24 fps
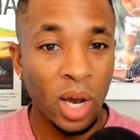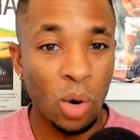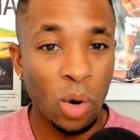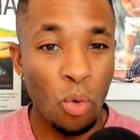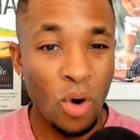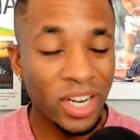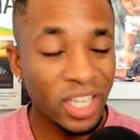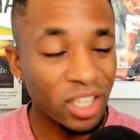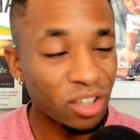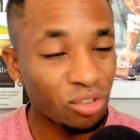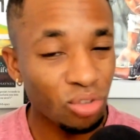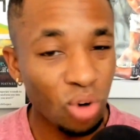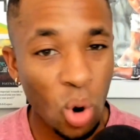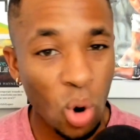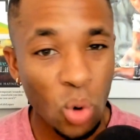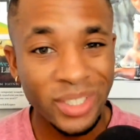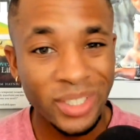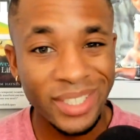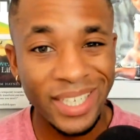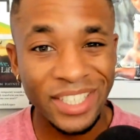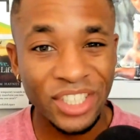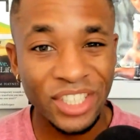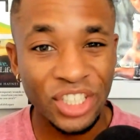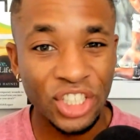When he
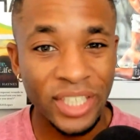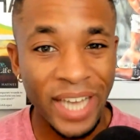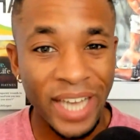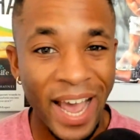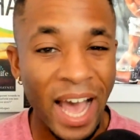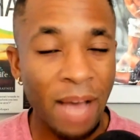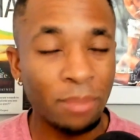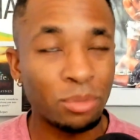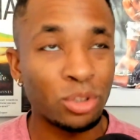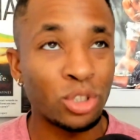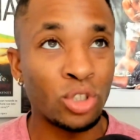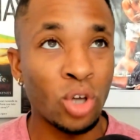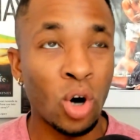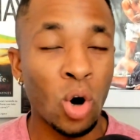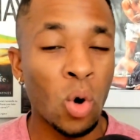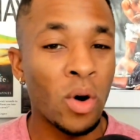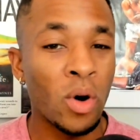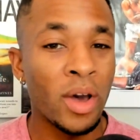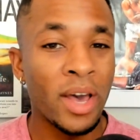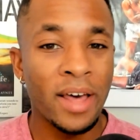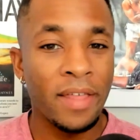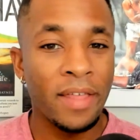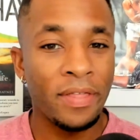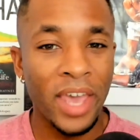throws his jabs,
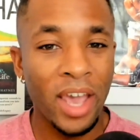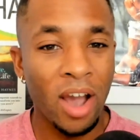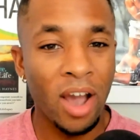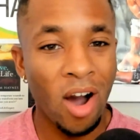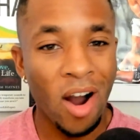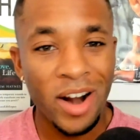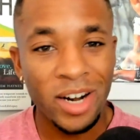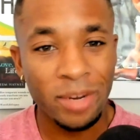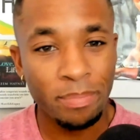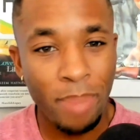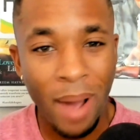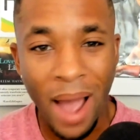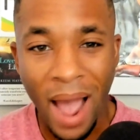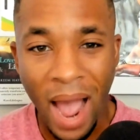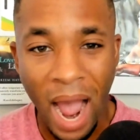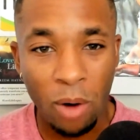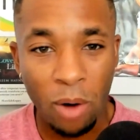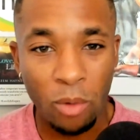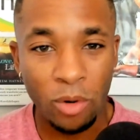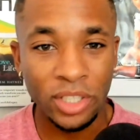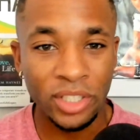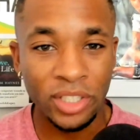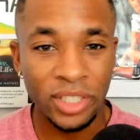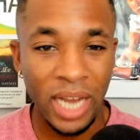though, they aren't
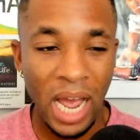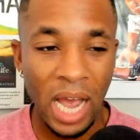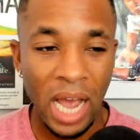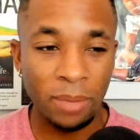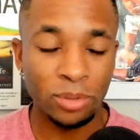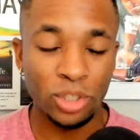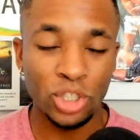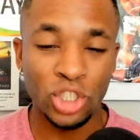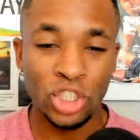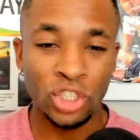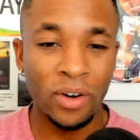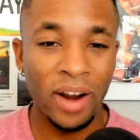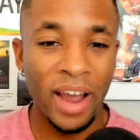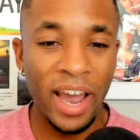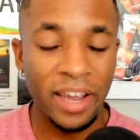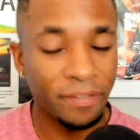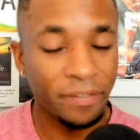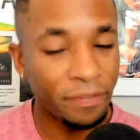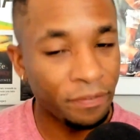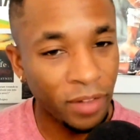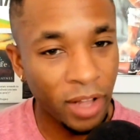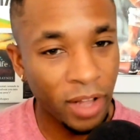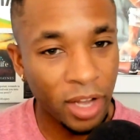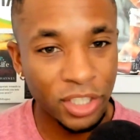power jabs to try
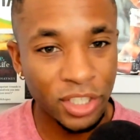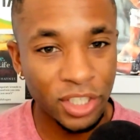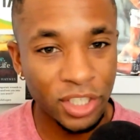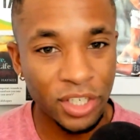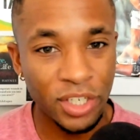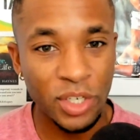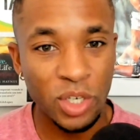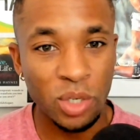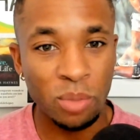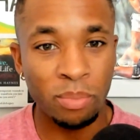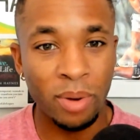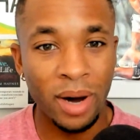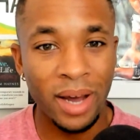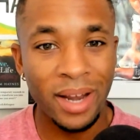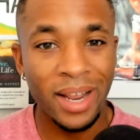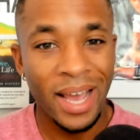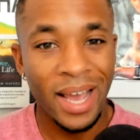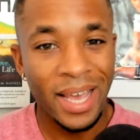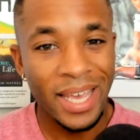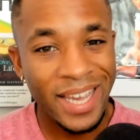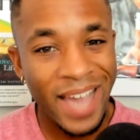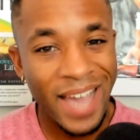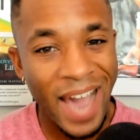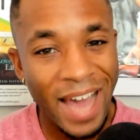and fluster you, but
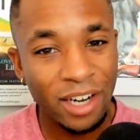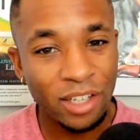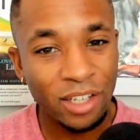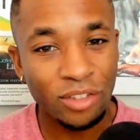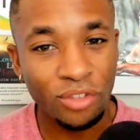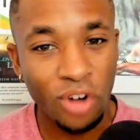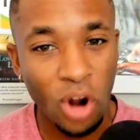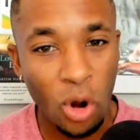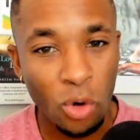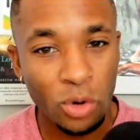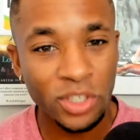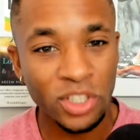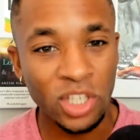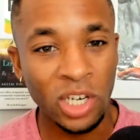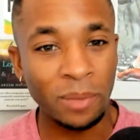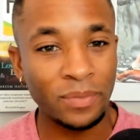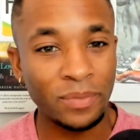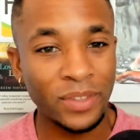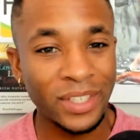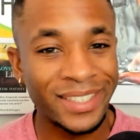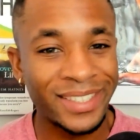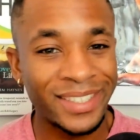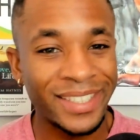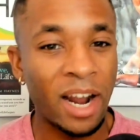he kind of throws
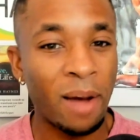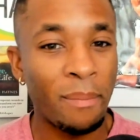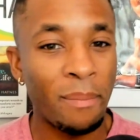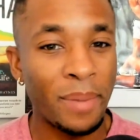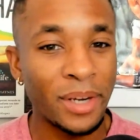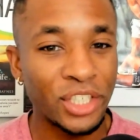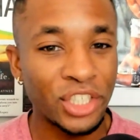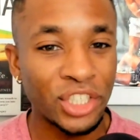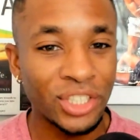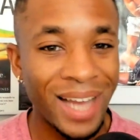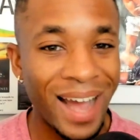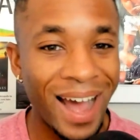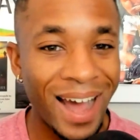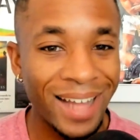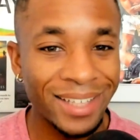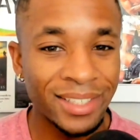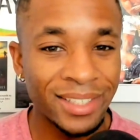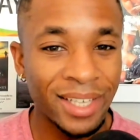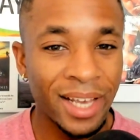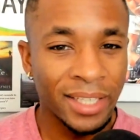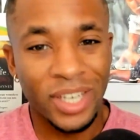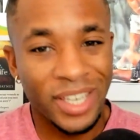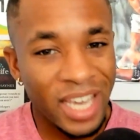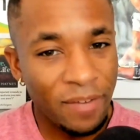them to set up his
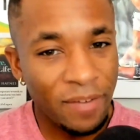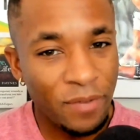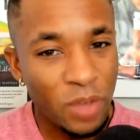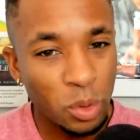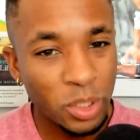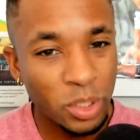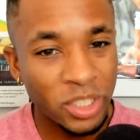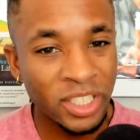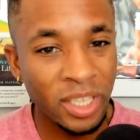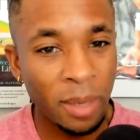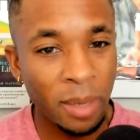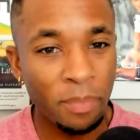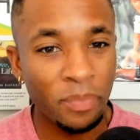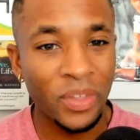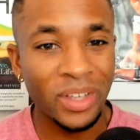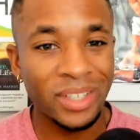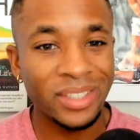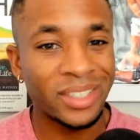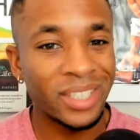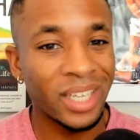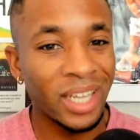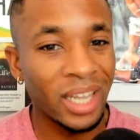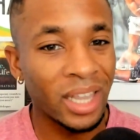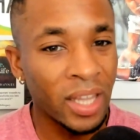shots, to give you
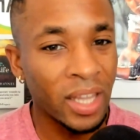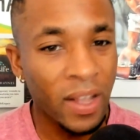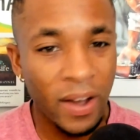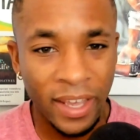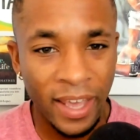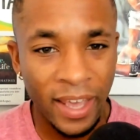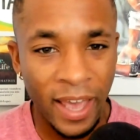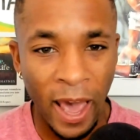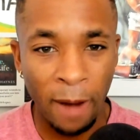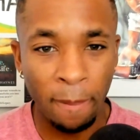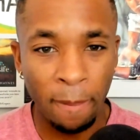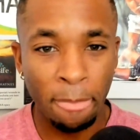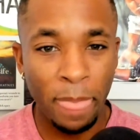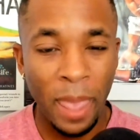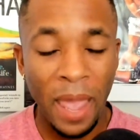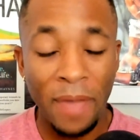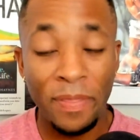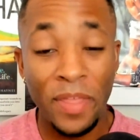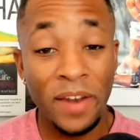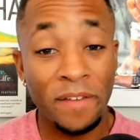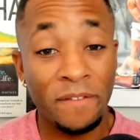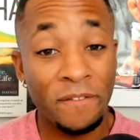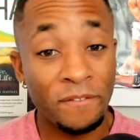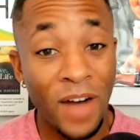something to look at,
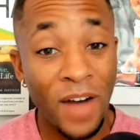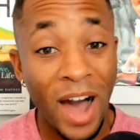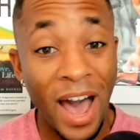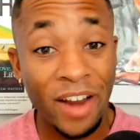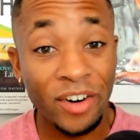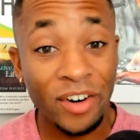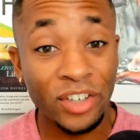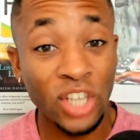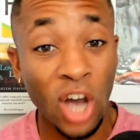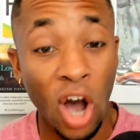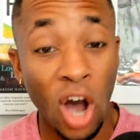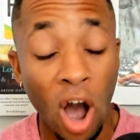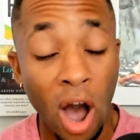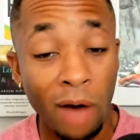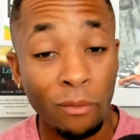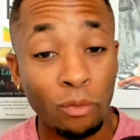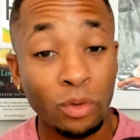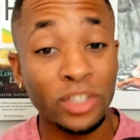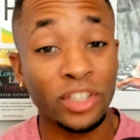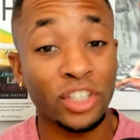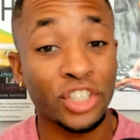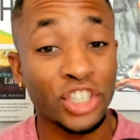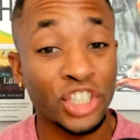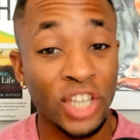and then fires
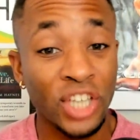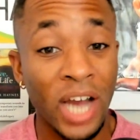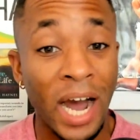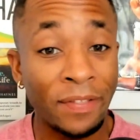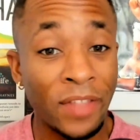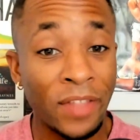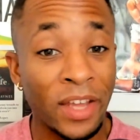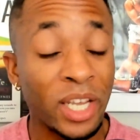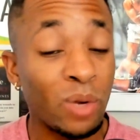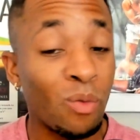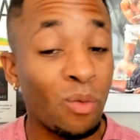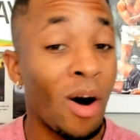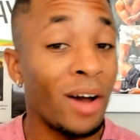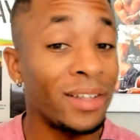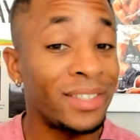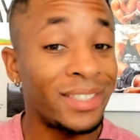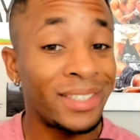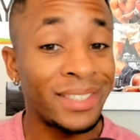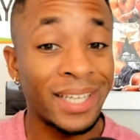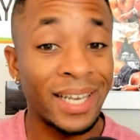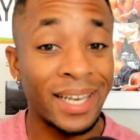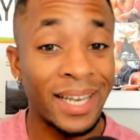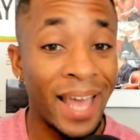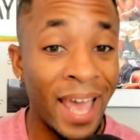off with the shot that he
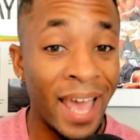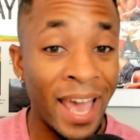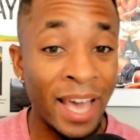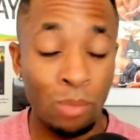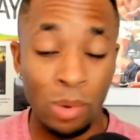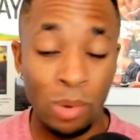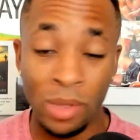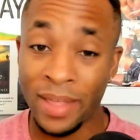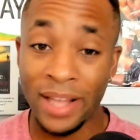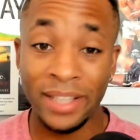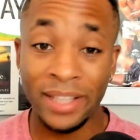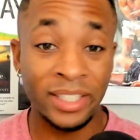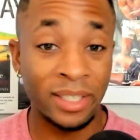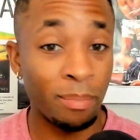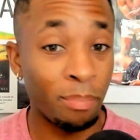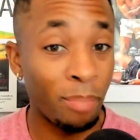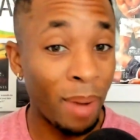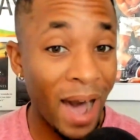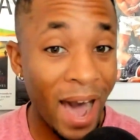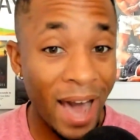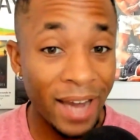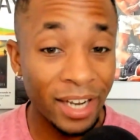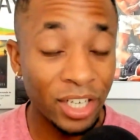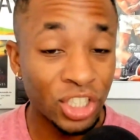wants to land, whether that's a
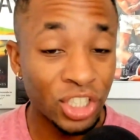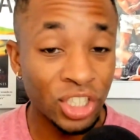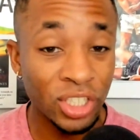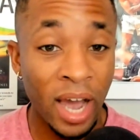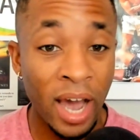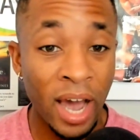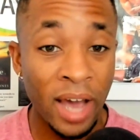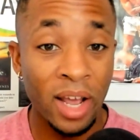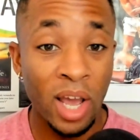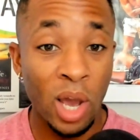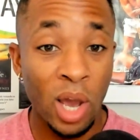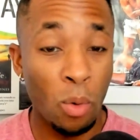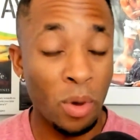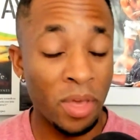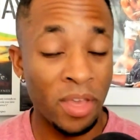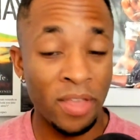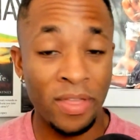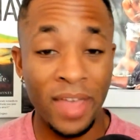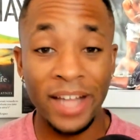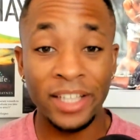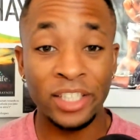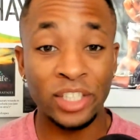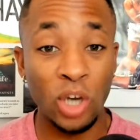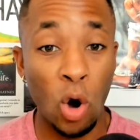body shot, whether
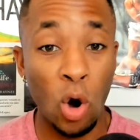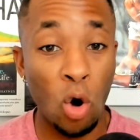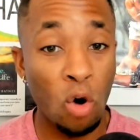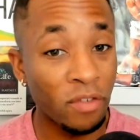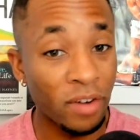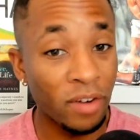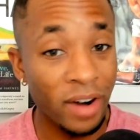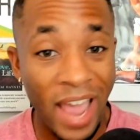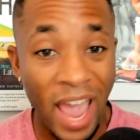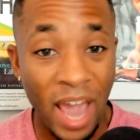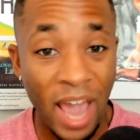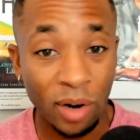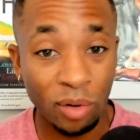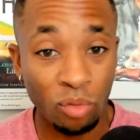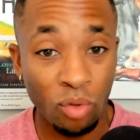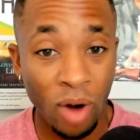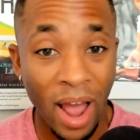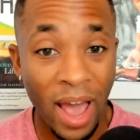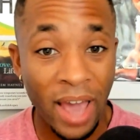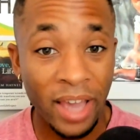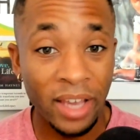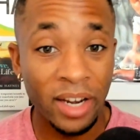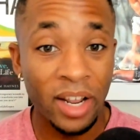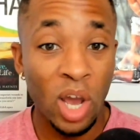that's an overhand
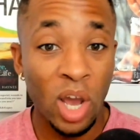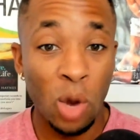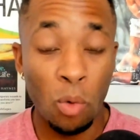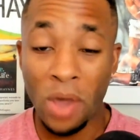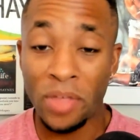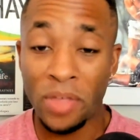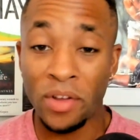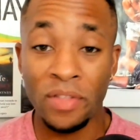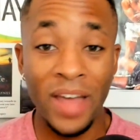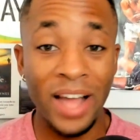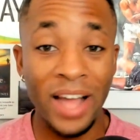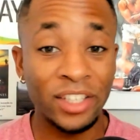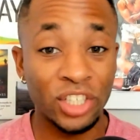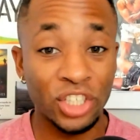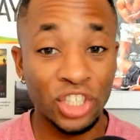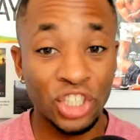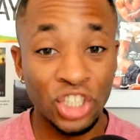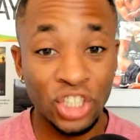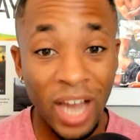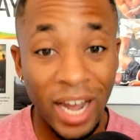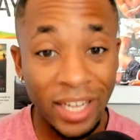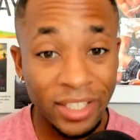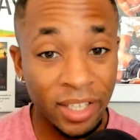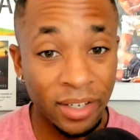right, whether that's a
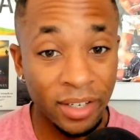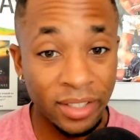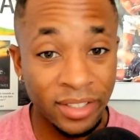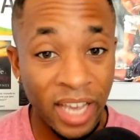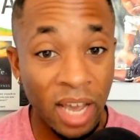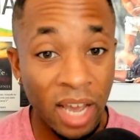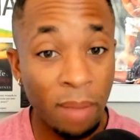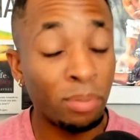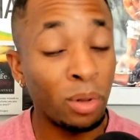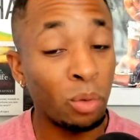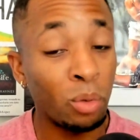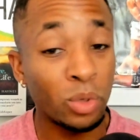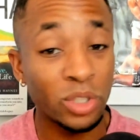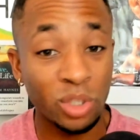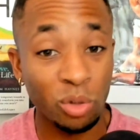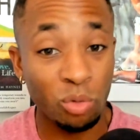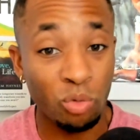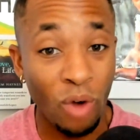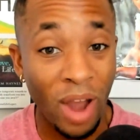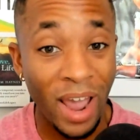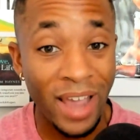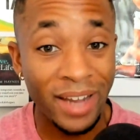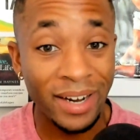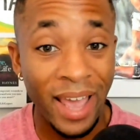shot to the temple with the
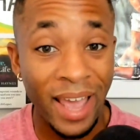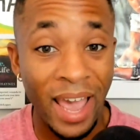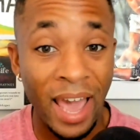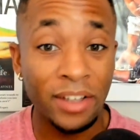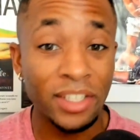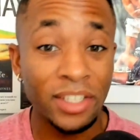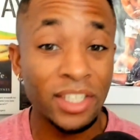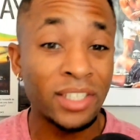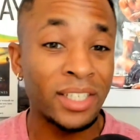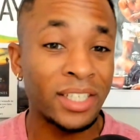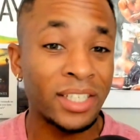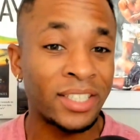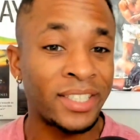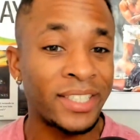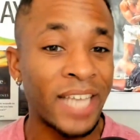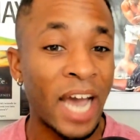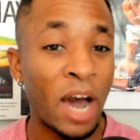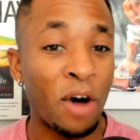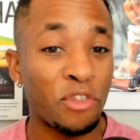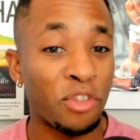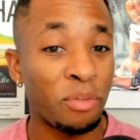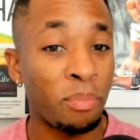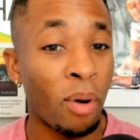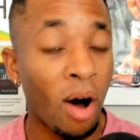right hand. This is a
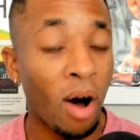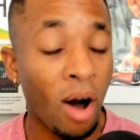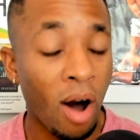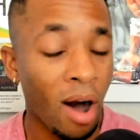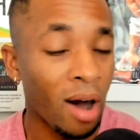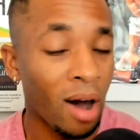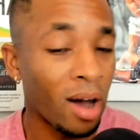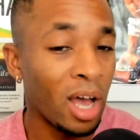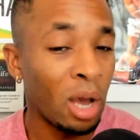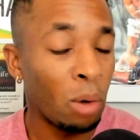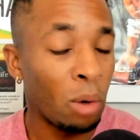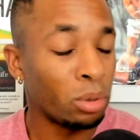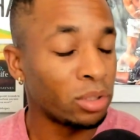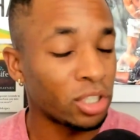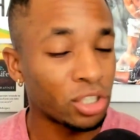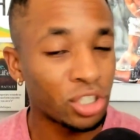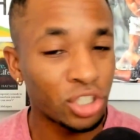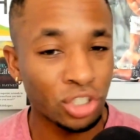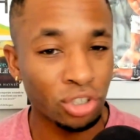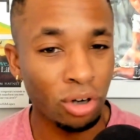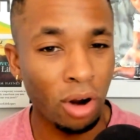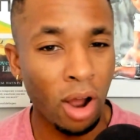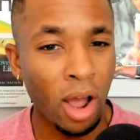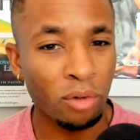southpaw with a
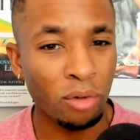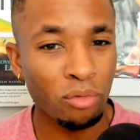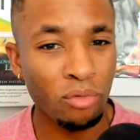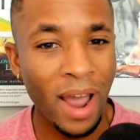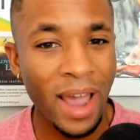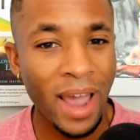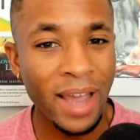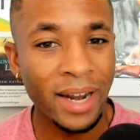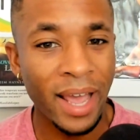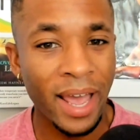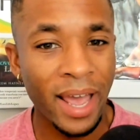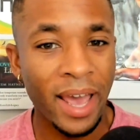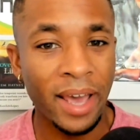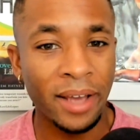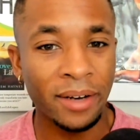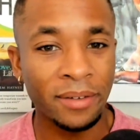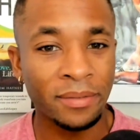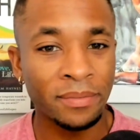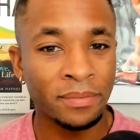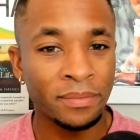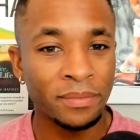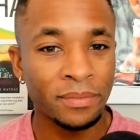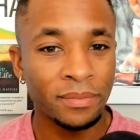strong right hand.